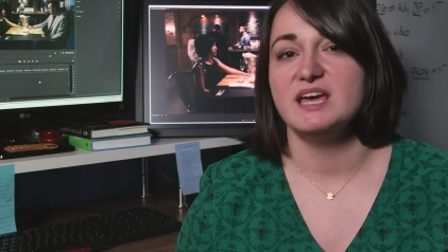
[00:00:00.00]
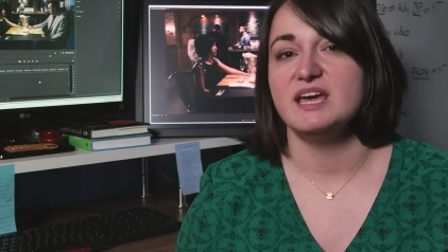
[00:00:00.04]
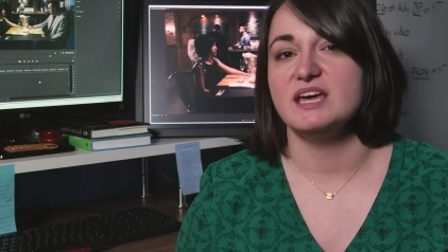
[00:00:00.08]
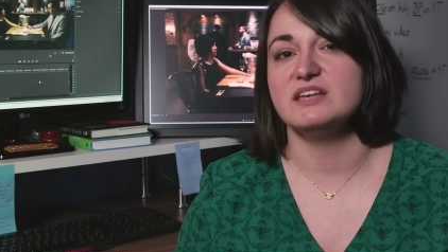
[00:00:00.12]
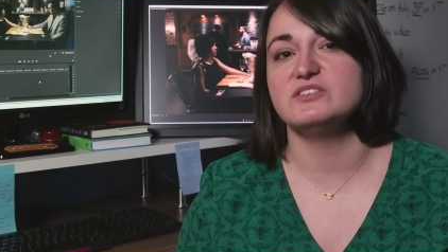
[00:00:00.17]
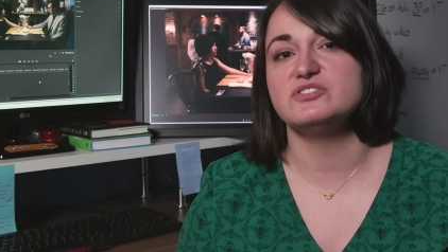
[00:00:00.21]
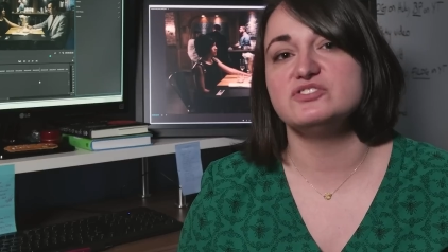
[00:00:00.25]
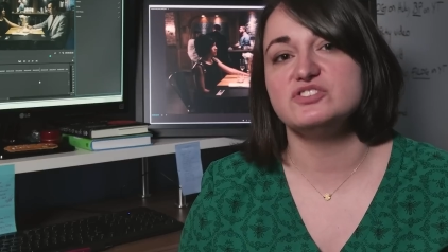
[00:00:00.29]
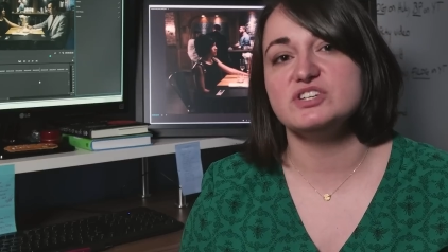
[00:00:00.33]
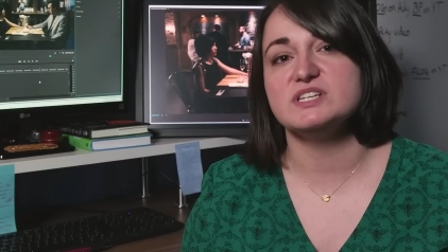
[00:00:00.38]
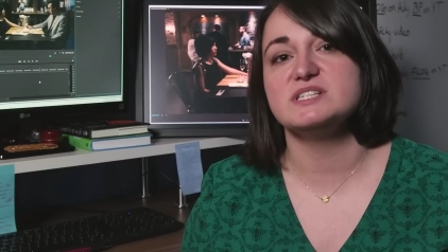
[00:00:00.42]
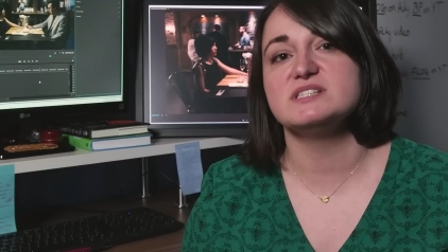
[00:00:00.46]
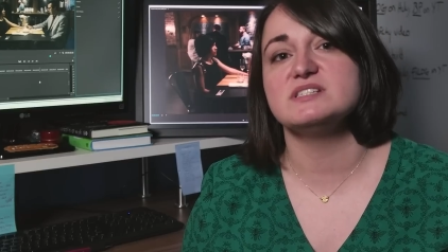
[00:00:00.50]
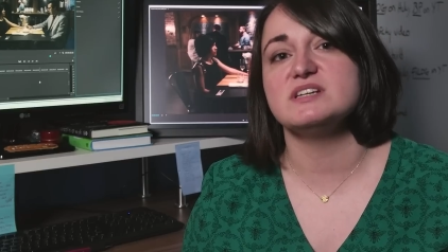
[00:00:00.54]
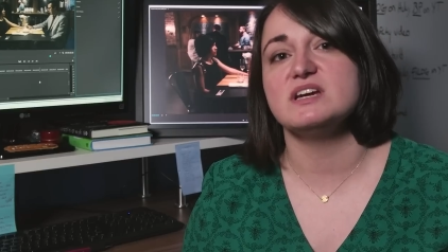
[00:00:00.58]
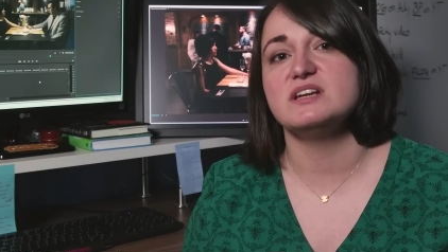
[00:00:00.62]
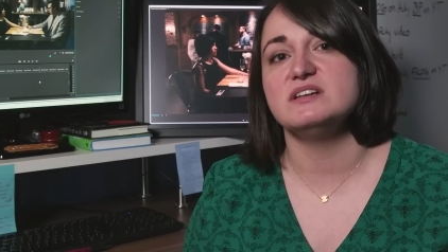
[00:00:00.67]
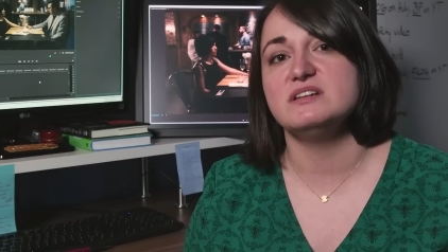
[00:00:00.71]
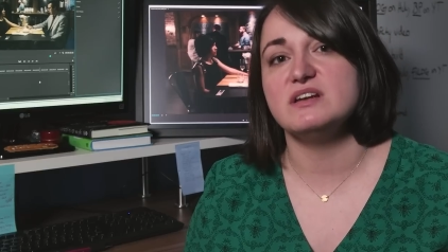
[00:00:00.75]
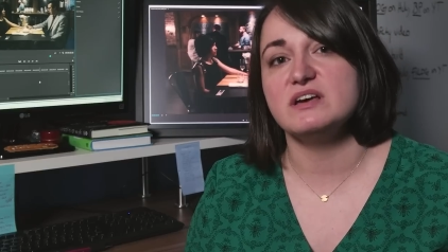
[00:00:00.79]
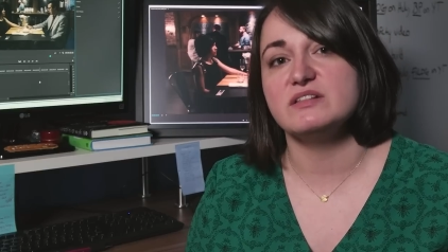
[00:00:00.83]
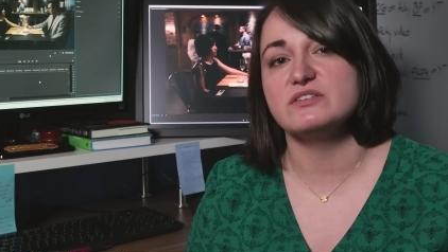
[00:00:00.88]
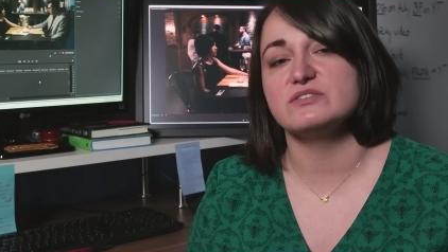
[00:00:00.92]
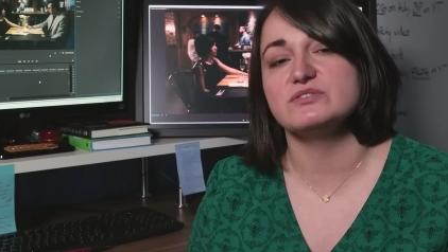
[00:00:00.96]
It's just
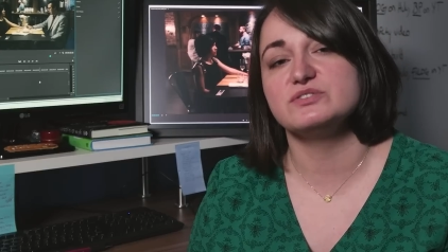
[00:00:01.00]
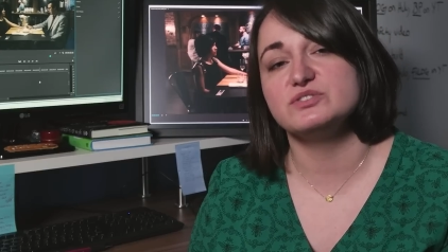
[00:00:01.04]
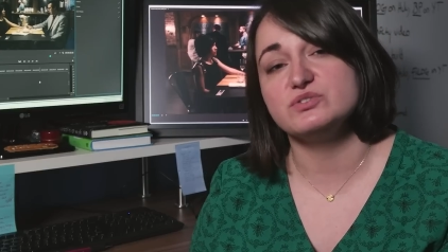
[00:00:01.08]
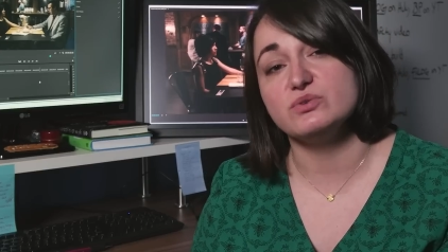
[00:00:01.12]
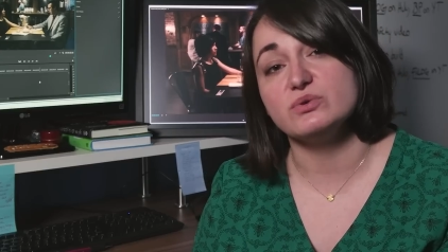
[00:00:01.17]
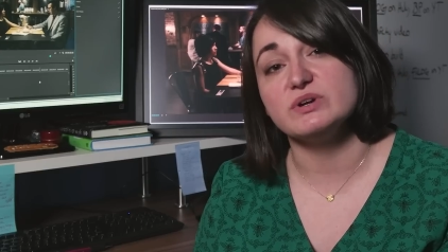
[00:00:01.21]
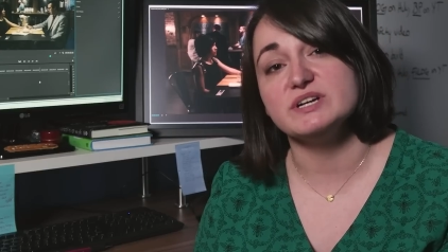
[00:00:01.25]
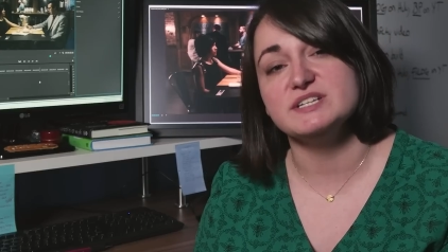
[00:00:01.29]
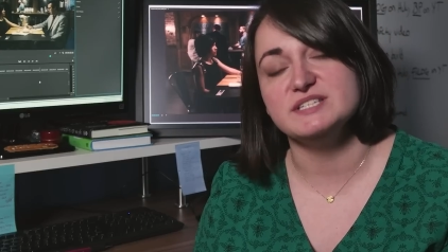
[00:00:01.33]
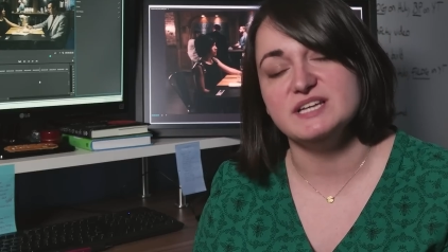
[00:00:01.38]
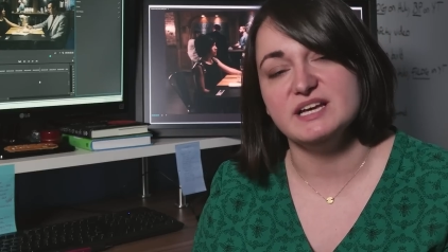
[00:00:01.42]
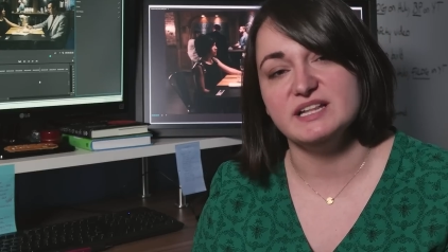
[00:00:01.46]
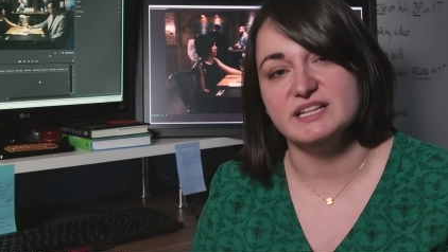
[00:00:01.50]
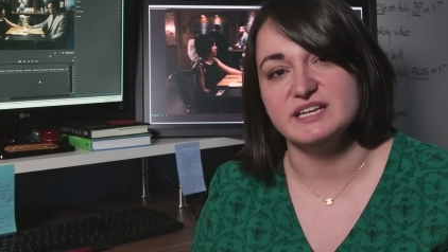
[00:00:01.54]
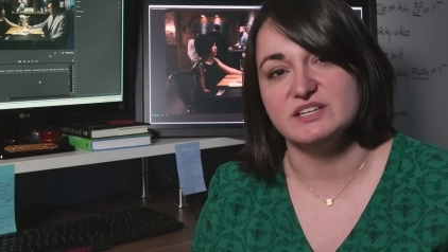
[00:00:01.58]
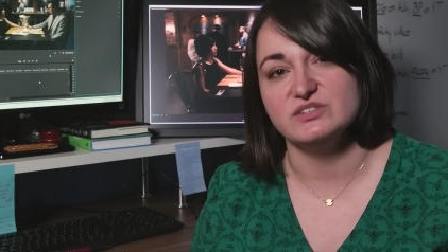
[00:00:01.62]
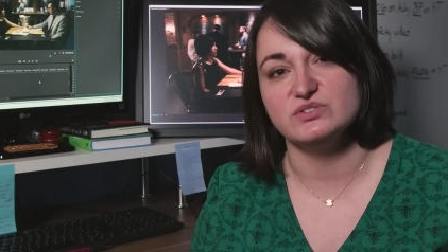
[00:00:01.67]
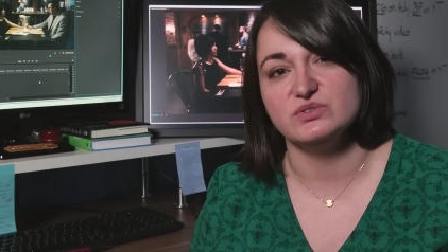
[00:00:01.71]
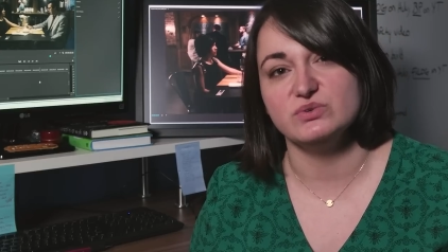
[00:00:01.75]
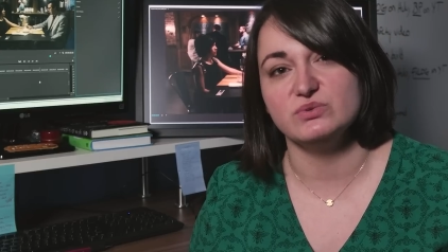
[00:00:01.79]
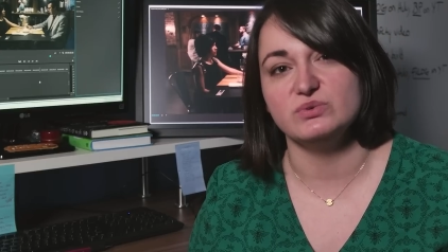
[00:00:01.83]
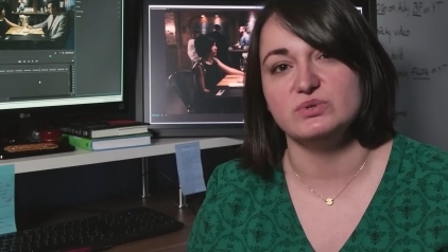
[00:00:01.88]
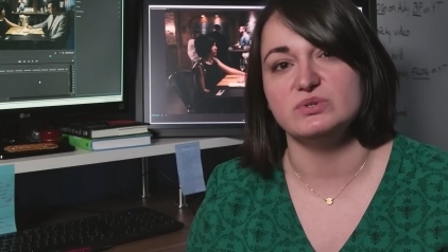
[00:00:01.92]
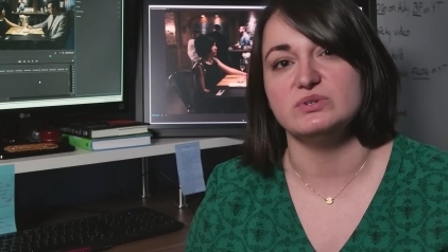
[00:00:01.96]
another storytelling
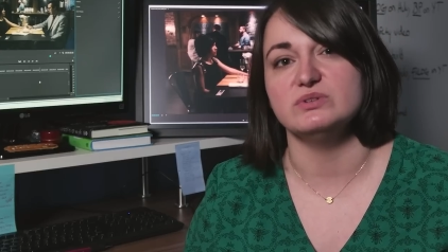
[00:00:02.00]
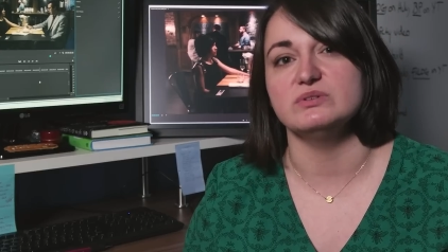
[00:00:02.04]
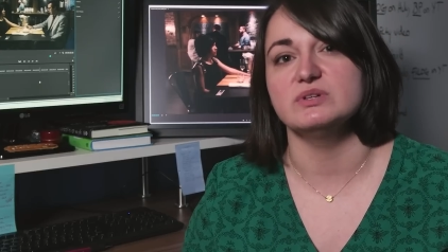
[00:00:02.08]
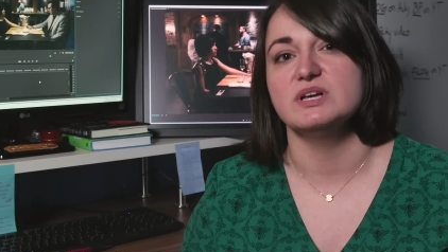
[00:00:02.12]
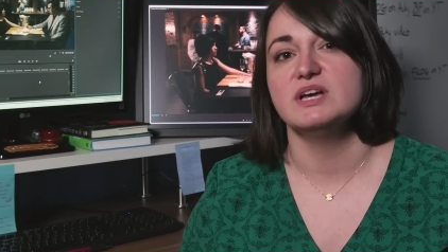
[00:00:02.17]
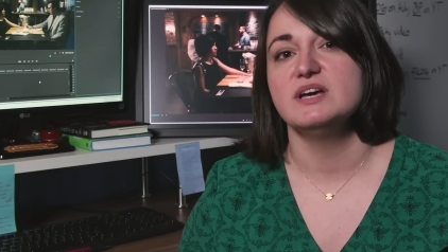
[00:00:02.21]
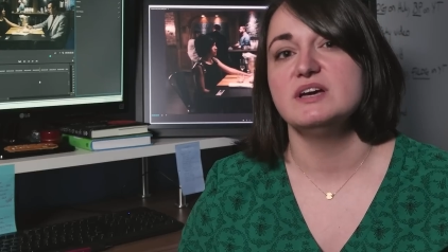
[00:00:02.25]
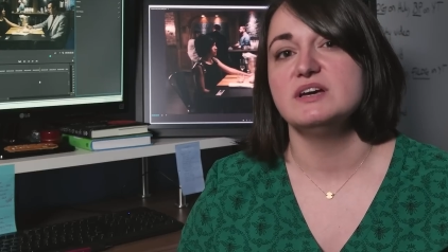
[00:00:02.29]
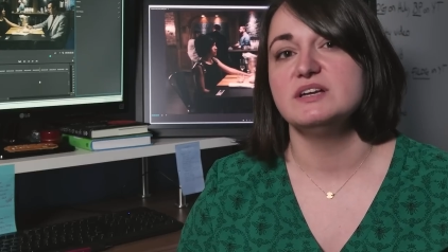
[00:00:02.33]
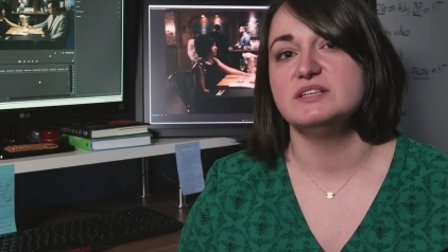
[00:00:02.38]
tool